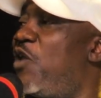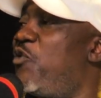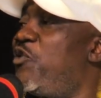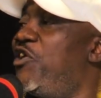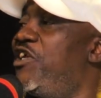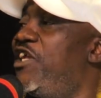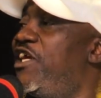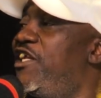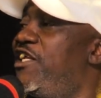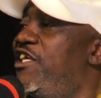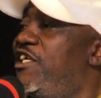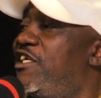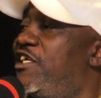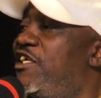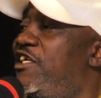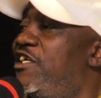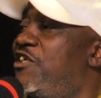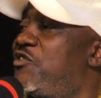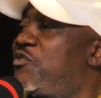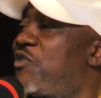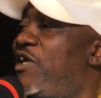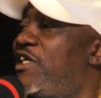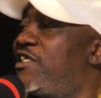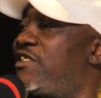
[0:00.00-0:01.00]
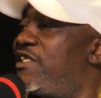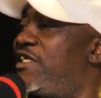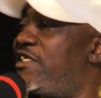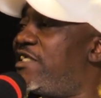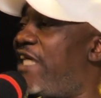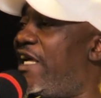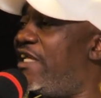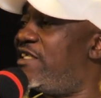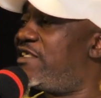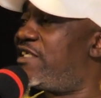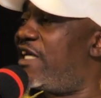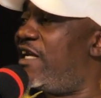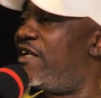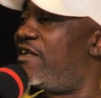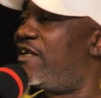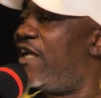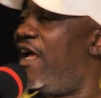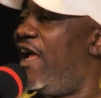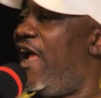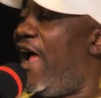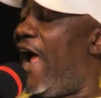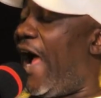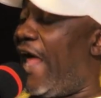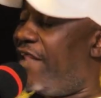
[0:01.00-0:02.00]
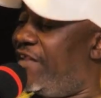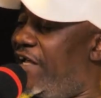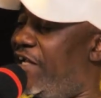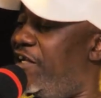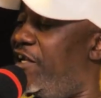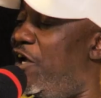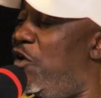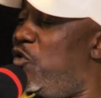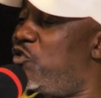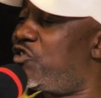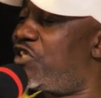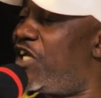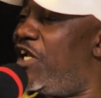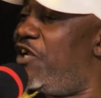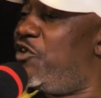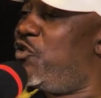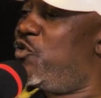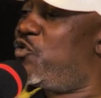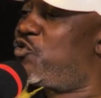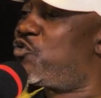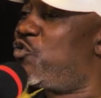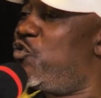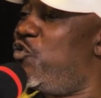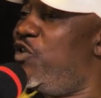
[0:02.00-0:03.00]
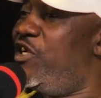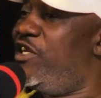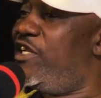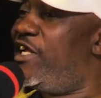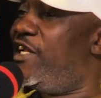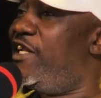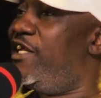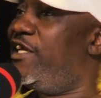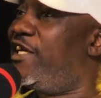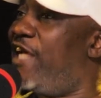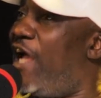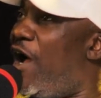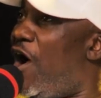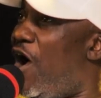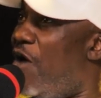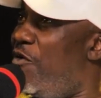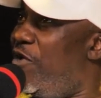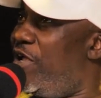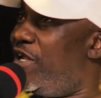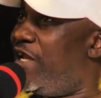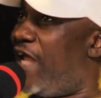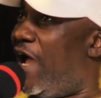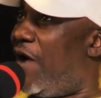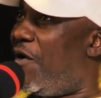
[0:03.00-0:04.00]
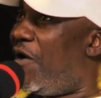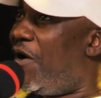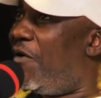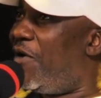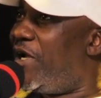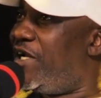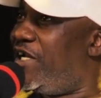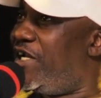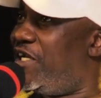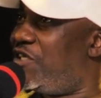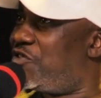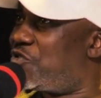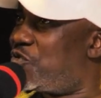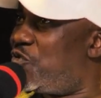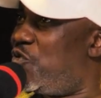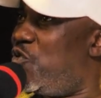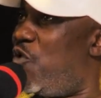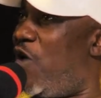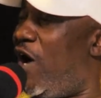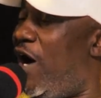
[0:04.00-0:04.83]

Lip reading: win a league, and then they will tell you to win the league, who